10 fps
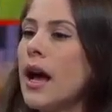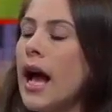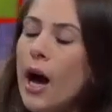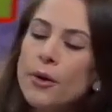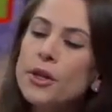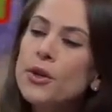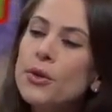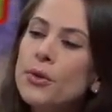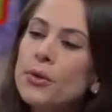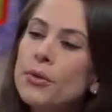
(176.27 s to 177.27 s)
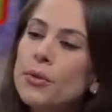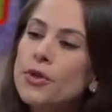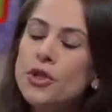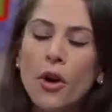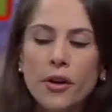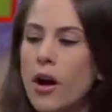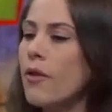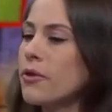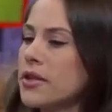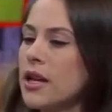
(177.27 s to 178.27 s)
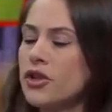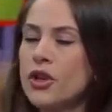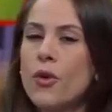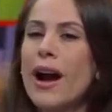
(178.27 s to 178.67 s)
how do you start a conversation, or